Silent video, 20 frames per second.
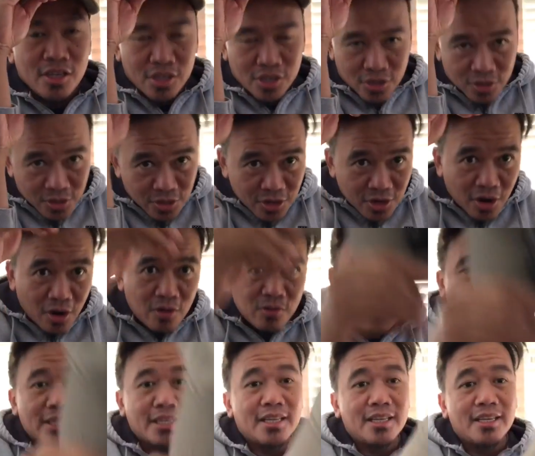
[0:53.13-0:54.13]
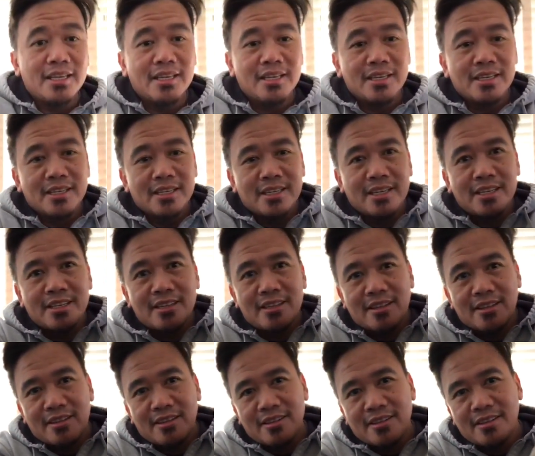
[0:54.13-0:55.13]
You only need
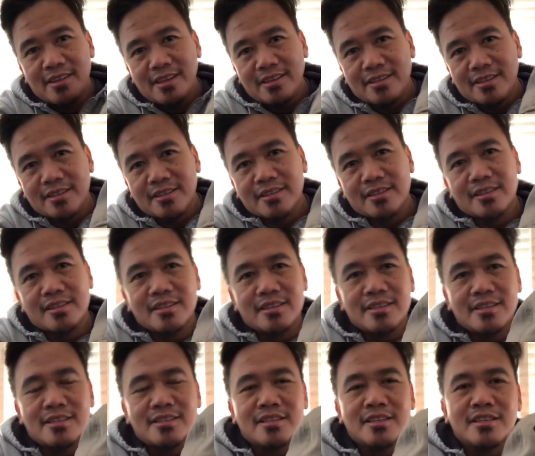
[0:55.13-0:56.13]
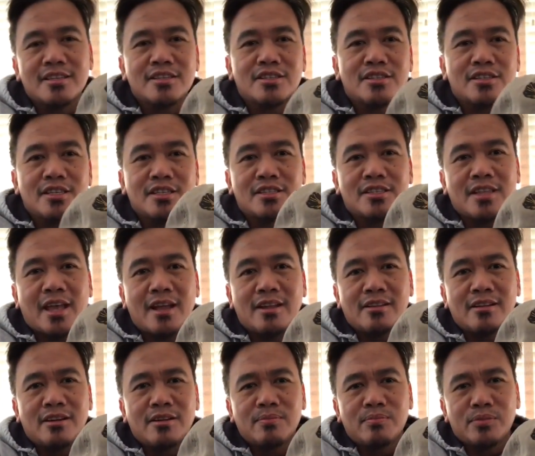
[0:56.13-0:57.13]
this. This is the
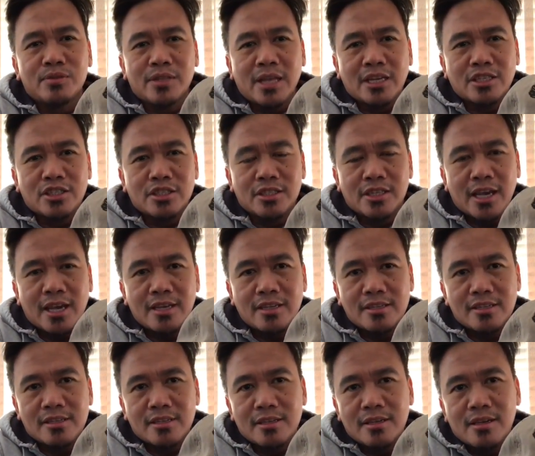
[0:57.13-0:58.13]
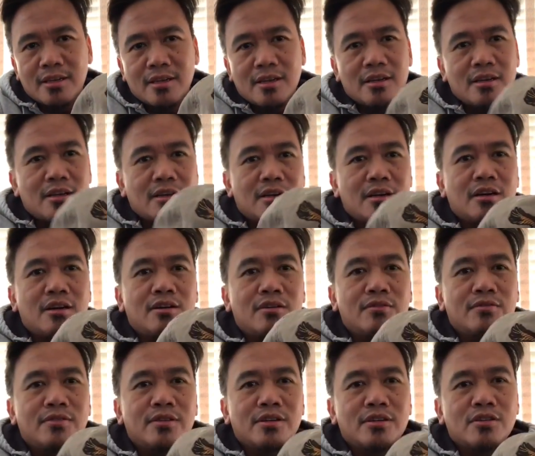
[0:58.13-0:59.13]
standard protection case
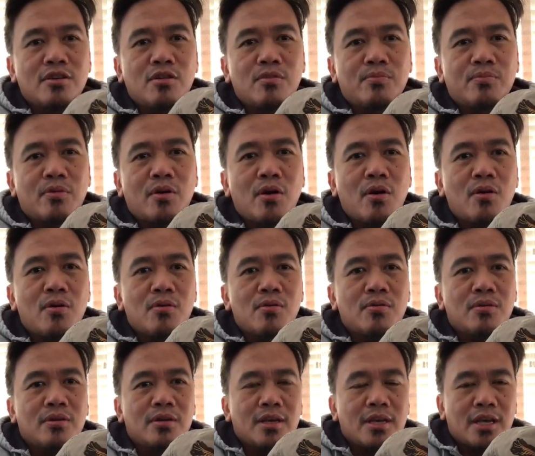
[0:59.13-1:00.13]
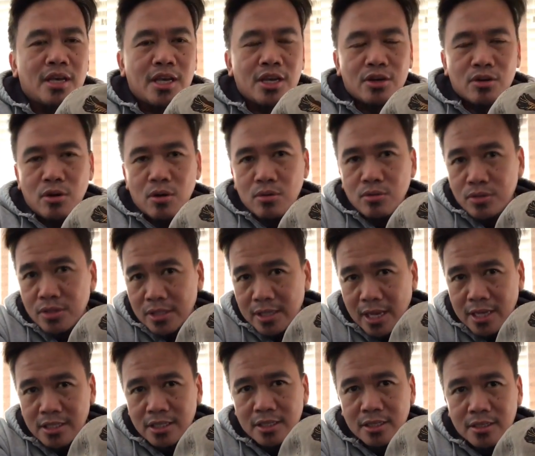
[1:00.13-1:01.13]
of the GoPro Hero
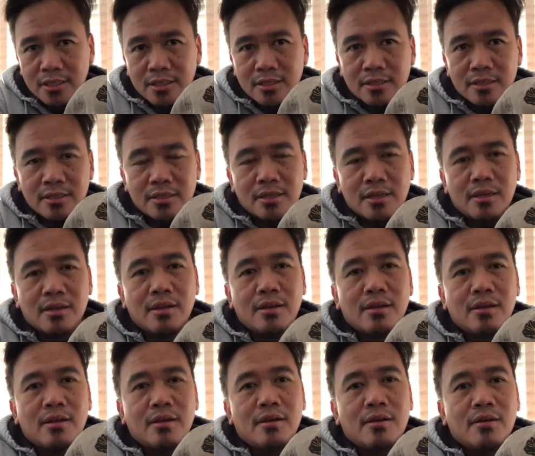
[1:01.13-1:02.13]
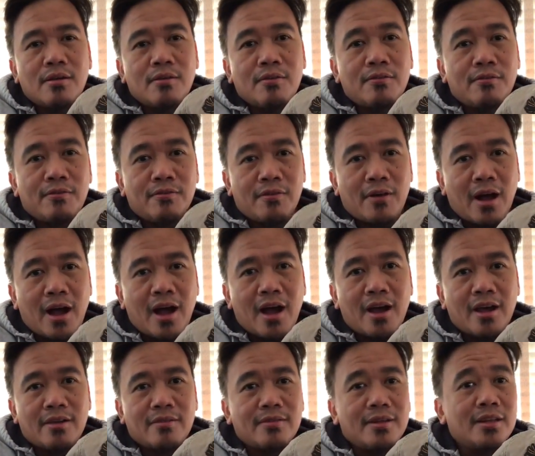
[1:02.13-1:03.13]
Session
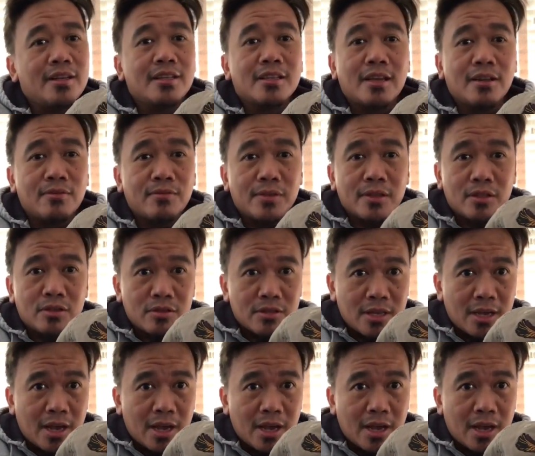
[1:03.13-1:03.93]
5, and it can fit to